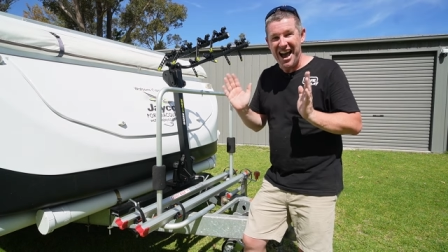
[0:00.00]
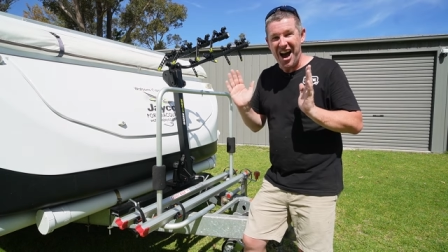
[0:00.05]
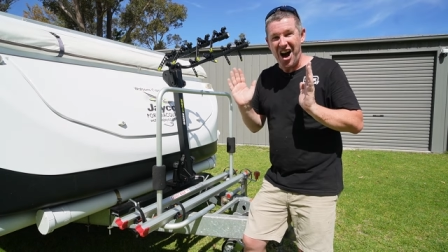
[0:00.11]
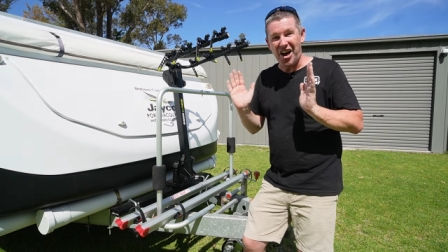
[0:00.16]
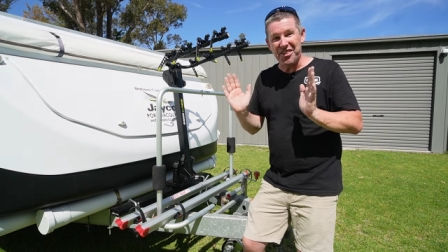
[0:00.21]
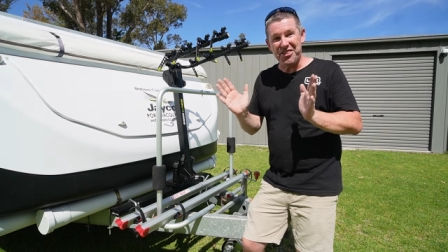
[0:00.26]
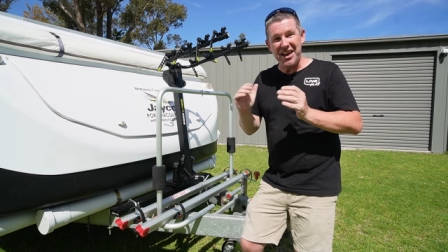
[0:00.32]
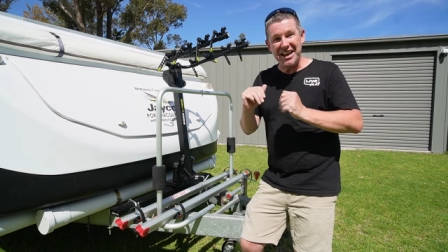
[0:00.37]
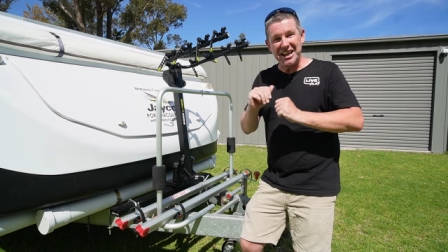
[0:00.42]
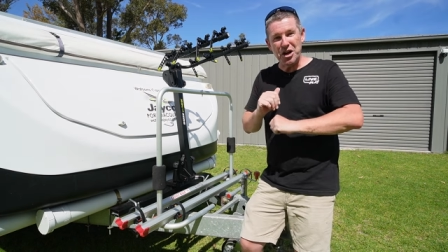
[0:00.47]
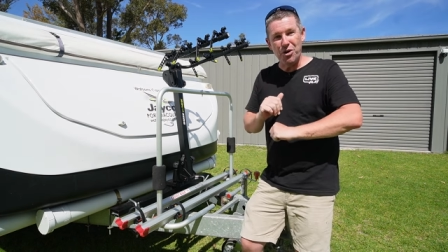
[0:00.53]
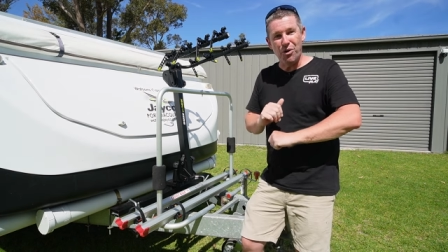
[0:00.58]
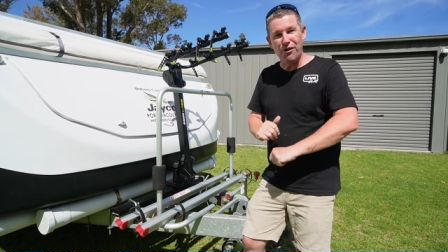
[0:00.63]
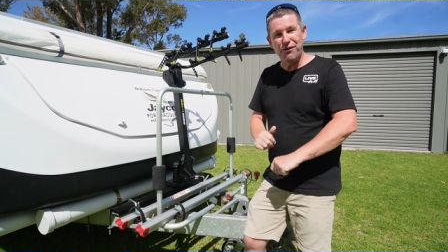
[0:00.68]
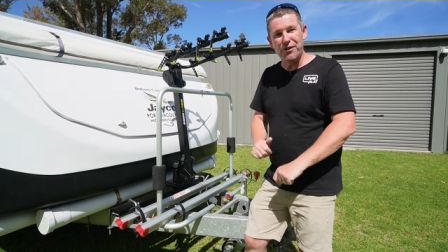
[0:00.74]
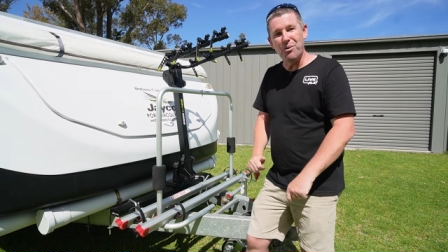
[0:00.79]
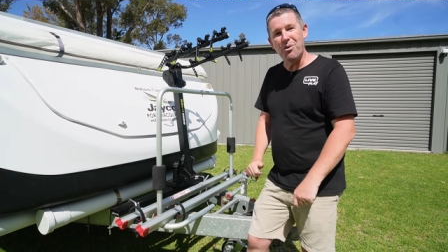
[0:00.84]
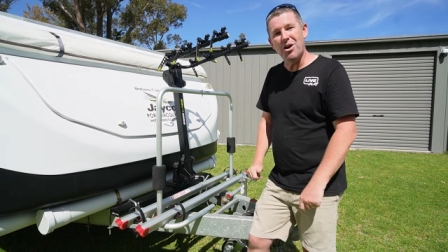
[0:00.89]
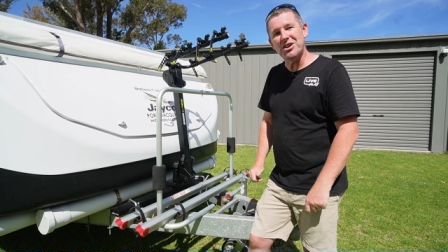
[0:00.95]
I thank you all
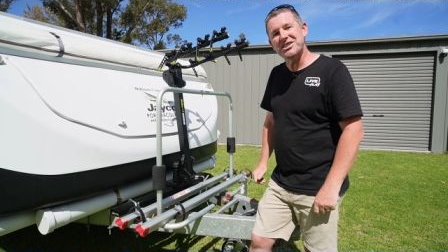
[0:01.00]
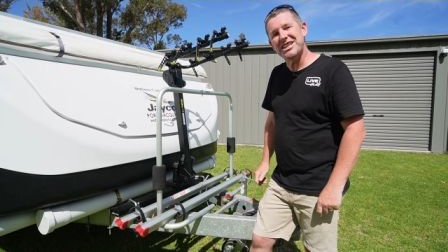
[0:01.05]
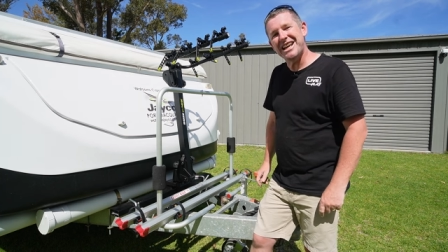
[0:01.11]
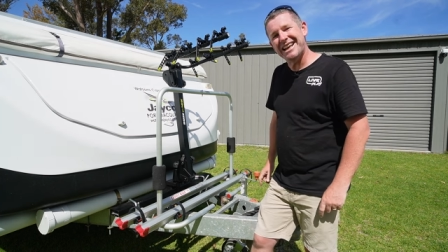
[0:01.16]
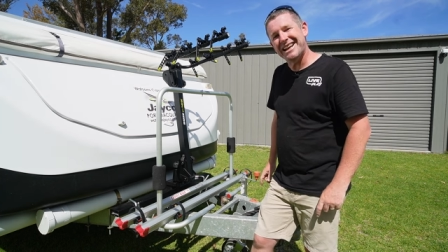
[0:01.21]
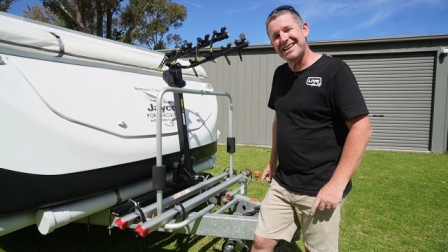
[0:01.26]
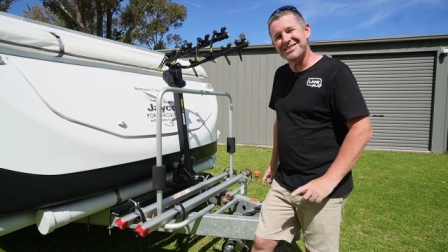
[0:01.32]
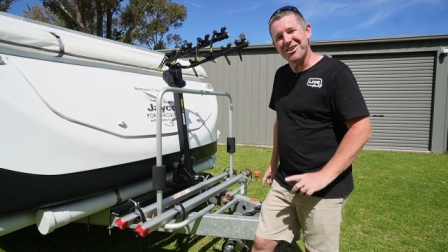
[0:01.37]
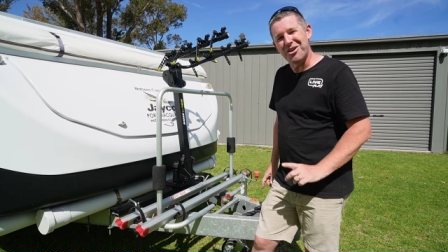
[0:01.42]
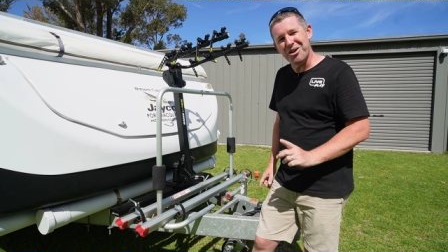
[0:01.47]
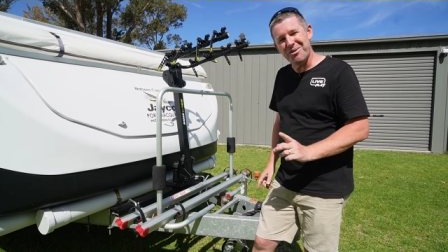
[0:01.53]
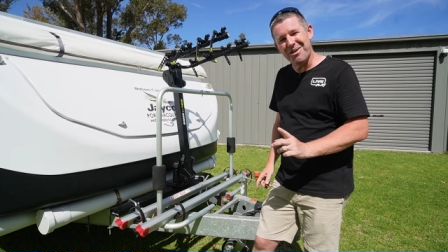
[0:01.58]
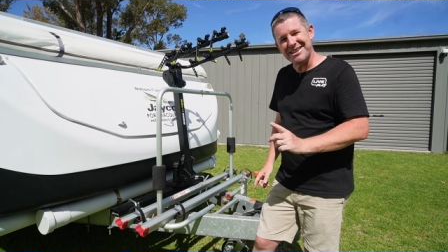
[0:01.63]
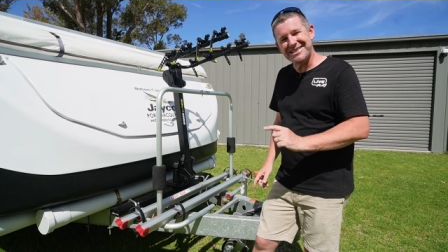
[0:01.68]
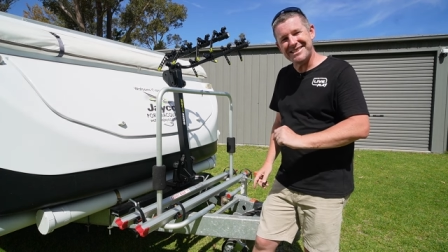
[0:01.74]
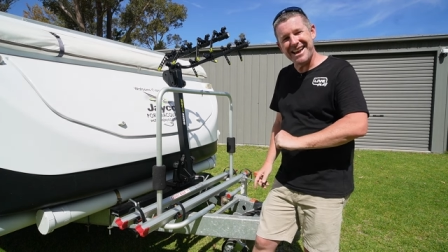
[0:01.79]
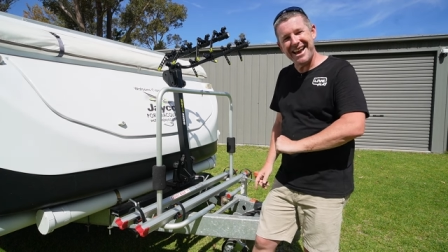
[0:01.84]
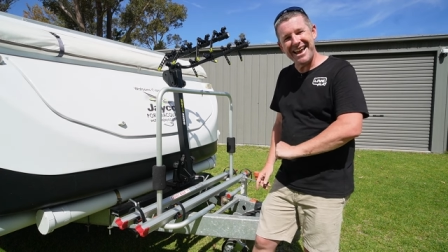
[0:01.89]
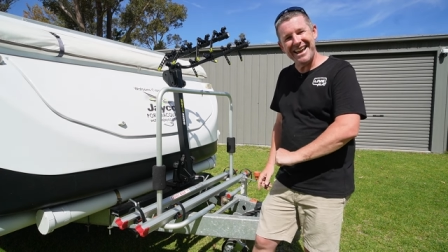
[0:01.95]
for watching, and as I
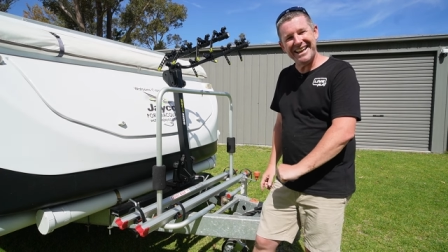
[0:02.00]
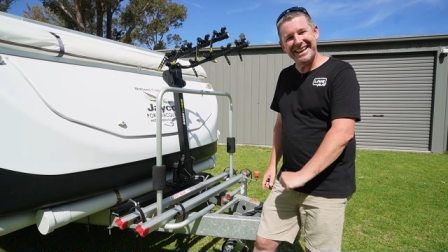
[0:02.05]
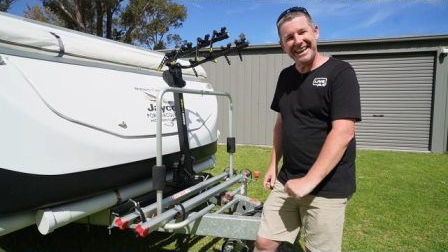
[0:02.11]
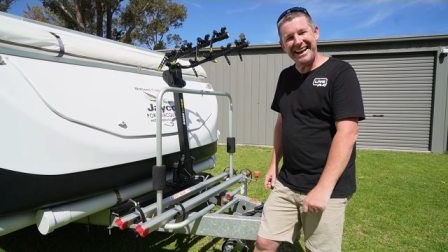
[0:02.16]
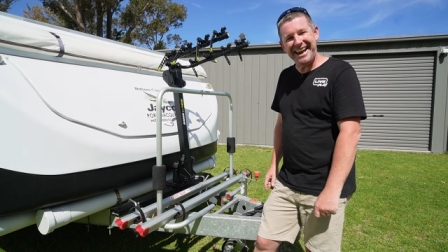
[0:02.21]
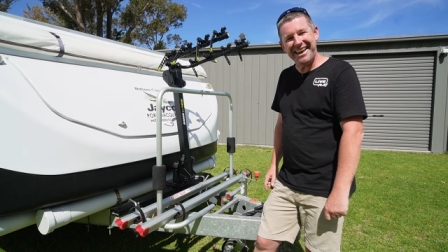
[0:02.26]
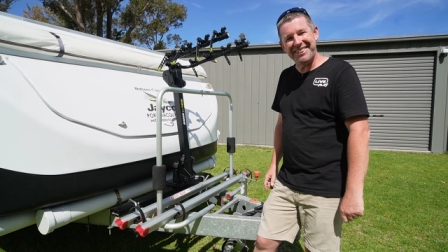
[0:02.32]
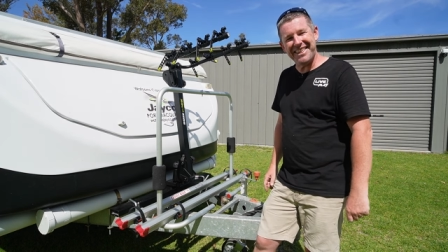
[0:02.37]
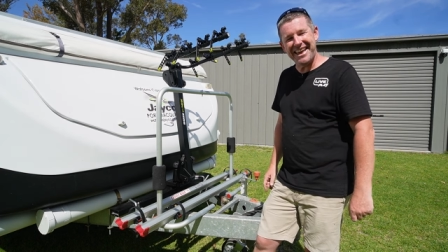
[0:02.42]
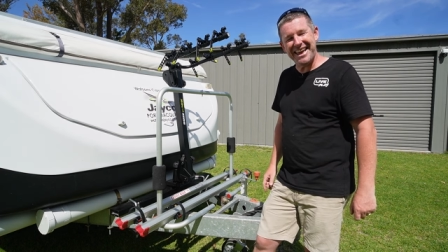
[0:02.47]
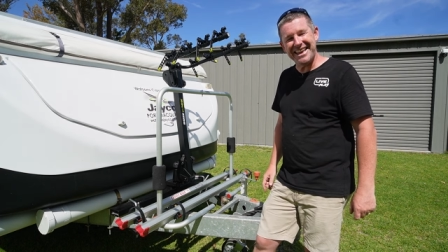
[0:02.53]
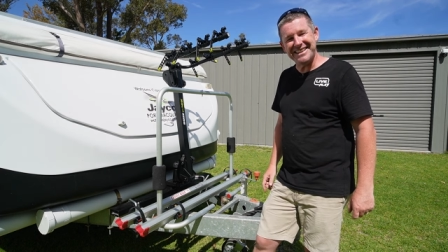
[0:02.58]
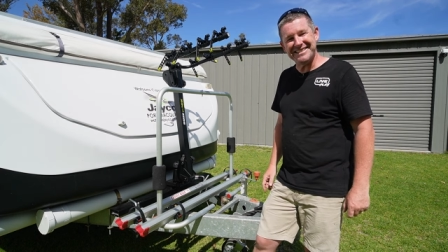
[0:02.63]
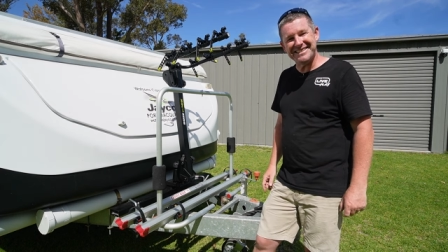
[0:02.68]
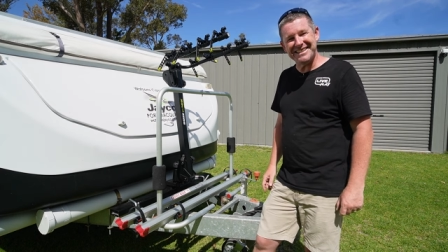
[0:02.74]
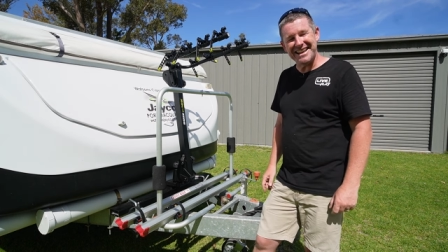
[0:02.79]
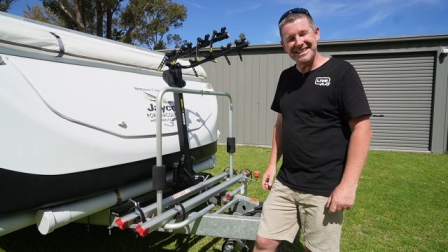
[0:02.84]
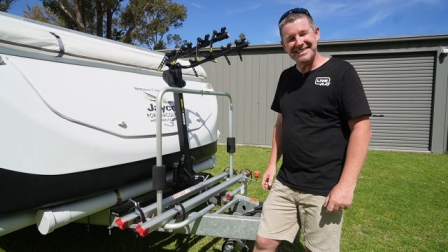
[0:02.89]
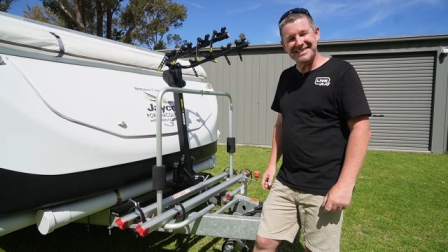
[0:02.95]
always say, get out there,
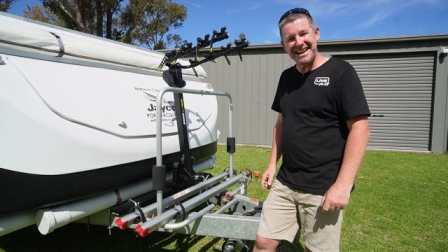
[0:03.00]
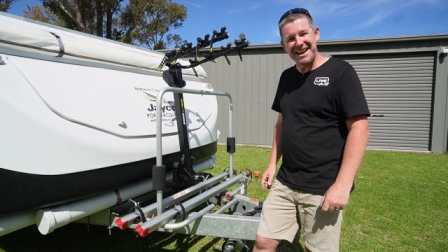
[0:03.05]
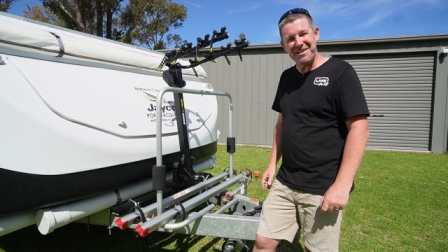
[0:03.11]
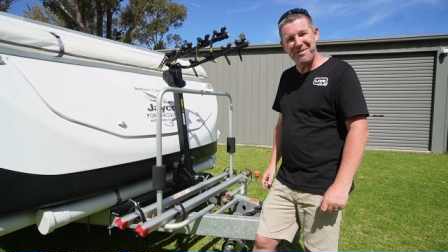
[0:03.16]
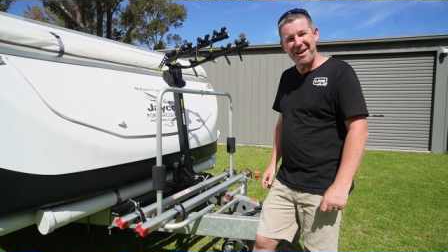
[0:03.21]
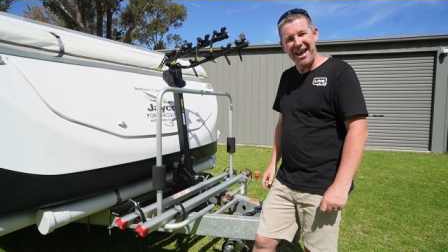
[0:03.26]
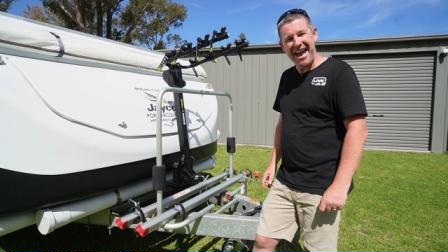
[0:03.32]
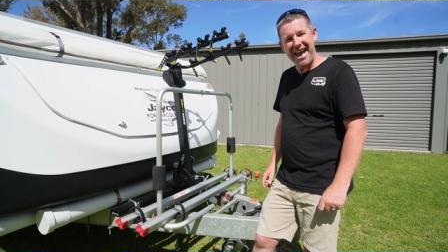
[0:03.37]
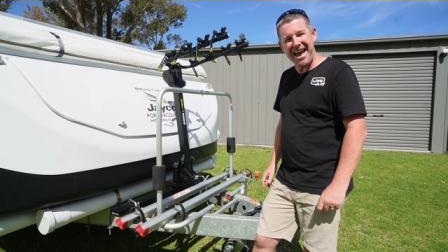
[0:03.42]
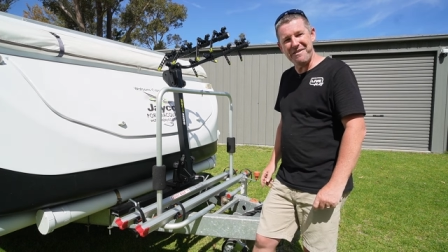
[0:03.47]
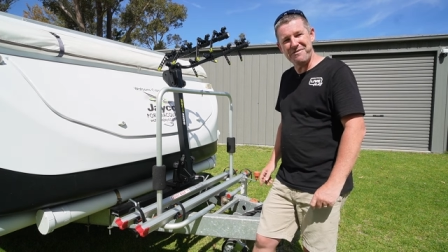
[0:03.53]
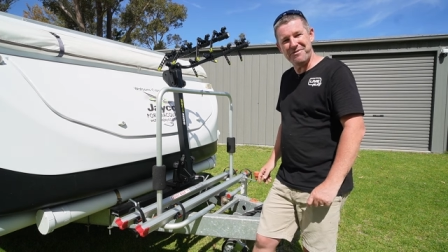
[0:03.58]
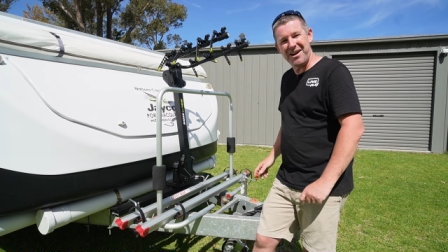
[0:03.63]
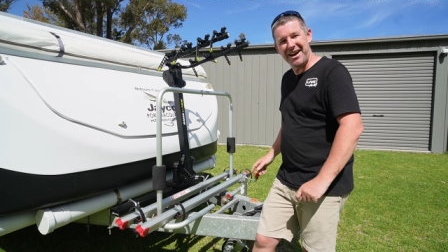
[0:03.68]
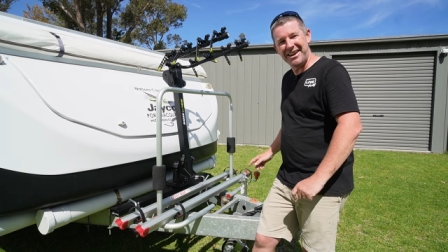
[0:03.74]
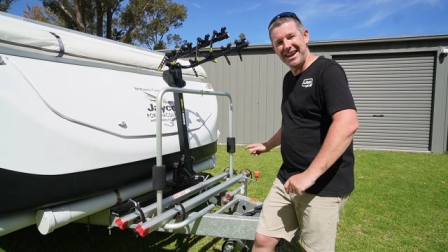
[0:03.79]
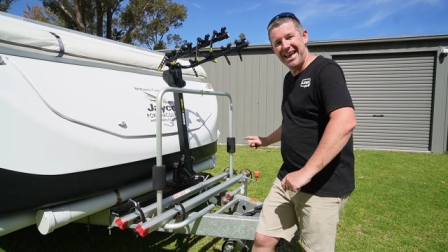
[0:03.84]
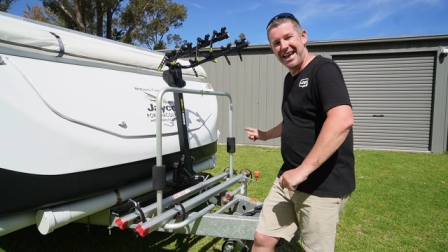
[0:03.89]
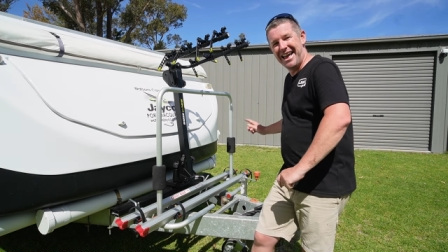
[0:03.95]
stay safe, have
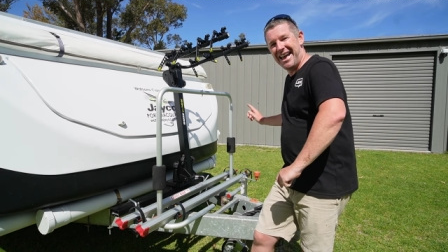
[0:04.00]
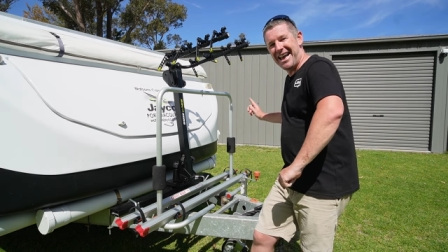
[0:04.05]
fun,